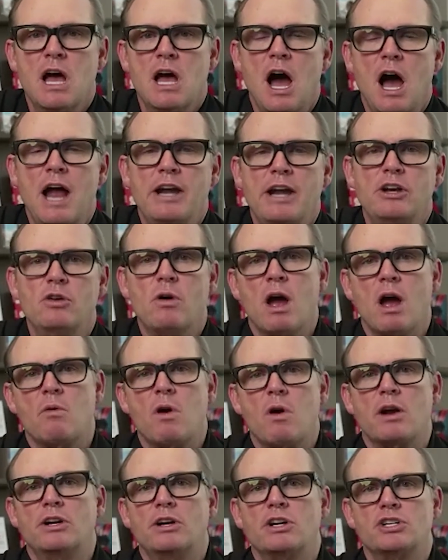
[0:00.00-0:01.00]
I knew I
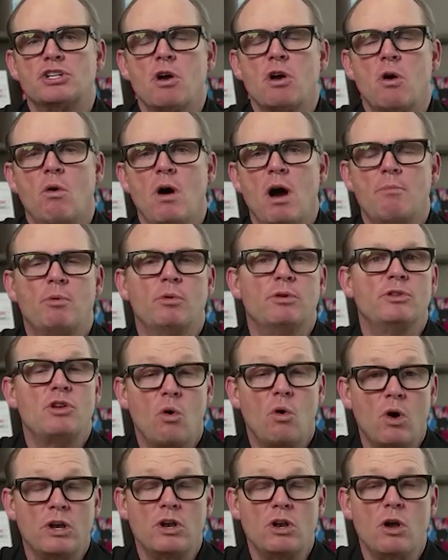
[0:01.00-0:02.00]
wanted to show up with no
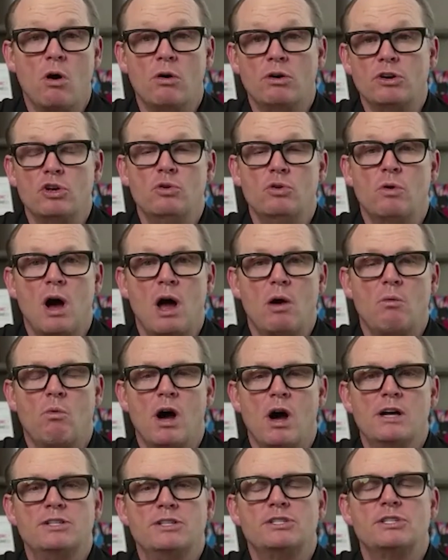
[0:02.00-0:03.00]
one knowing who I
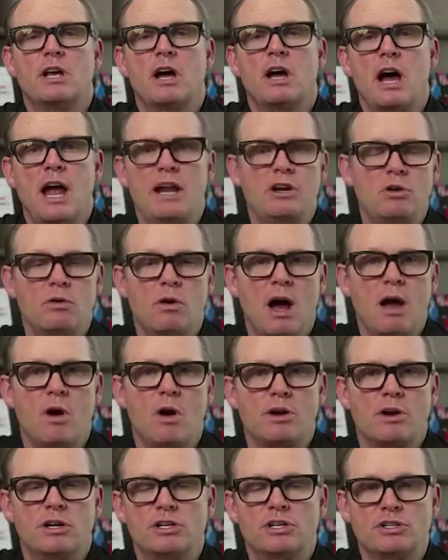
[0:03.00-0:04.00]
was. I knew I
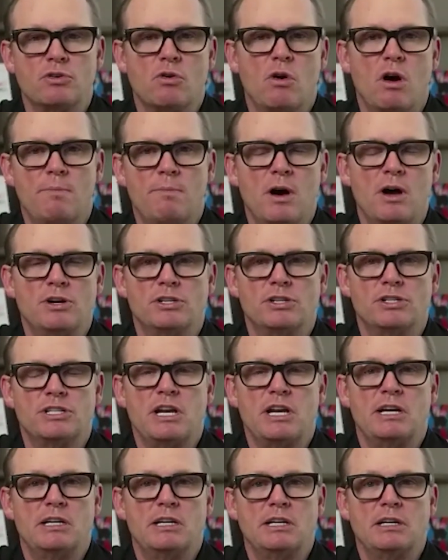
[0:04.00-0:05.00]
wanted to show up
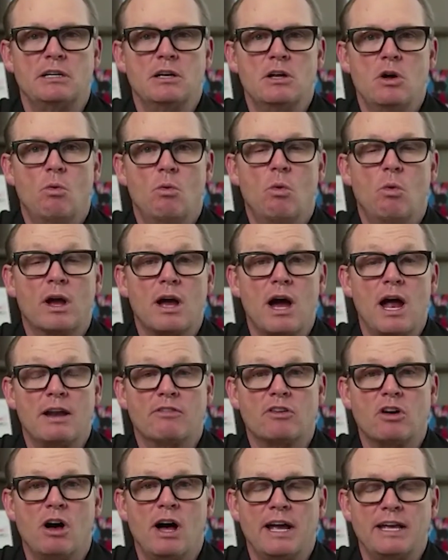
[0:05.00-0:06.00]
understanding what kind of
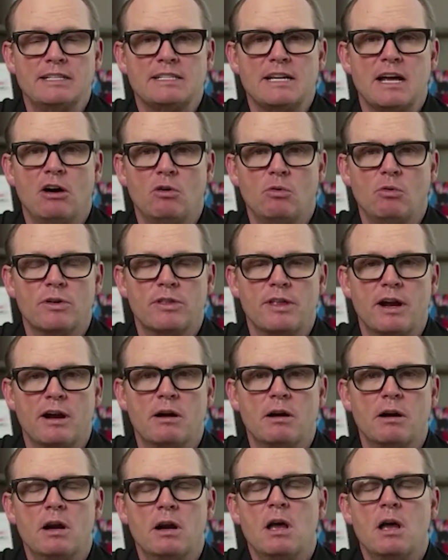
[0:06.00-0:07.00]
clientele were
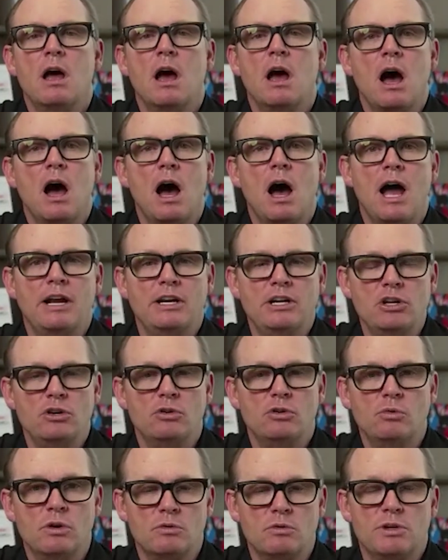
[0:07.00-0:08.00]
there. I knew
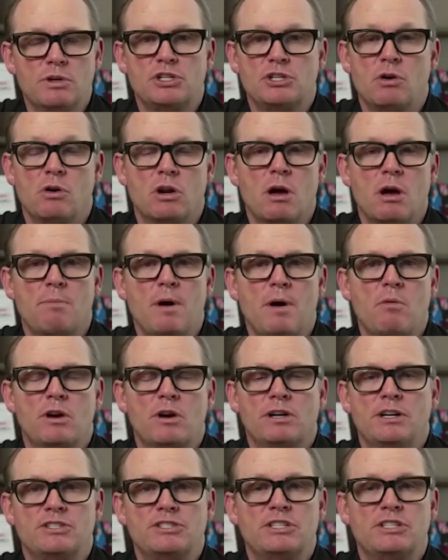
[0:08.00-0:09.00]
when we showed up, I
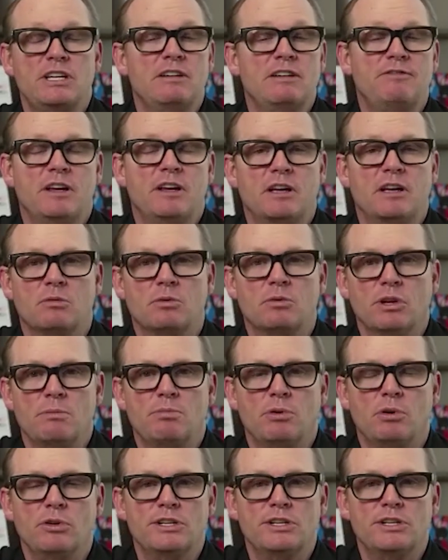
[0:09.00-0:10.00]
wanted to see if he could really
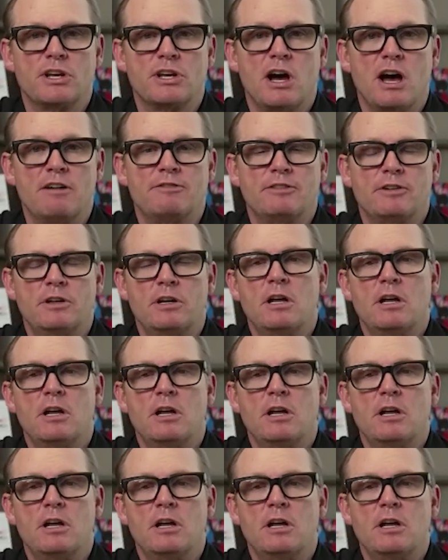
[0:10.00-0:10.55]
pull this off.